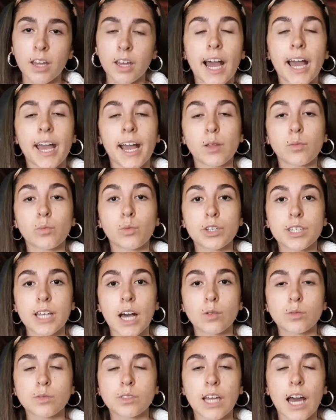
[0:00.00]
I had more
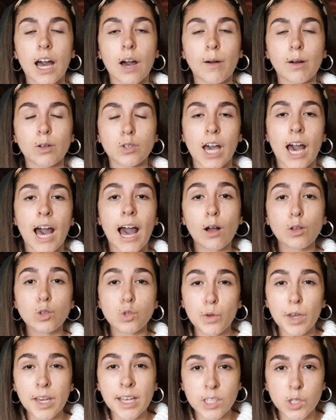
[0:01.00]
doubts about how
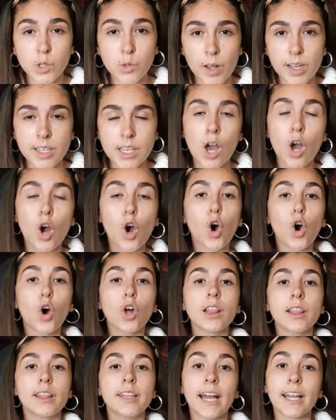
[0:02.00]
to integrate
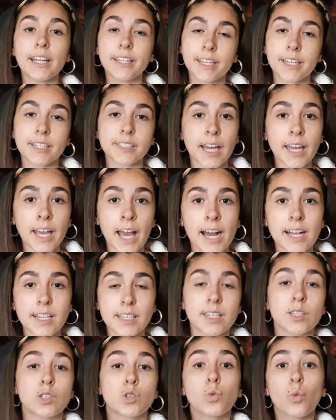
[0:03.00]
all the ideas I had
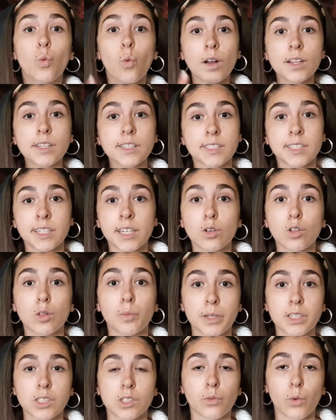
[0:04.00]
into one single
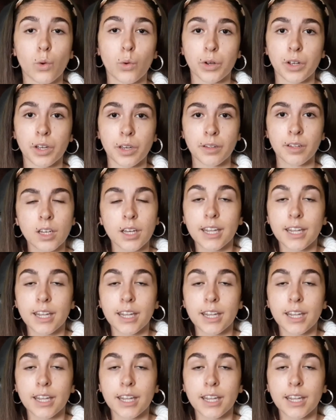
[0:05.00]
piece of work.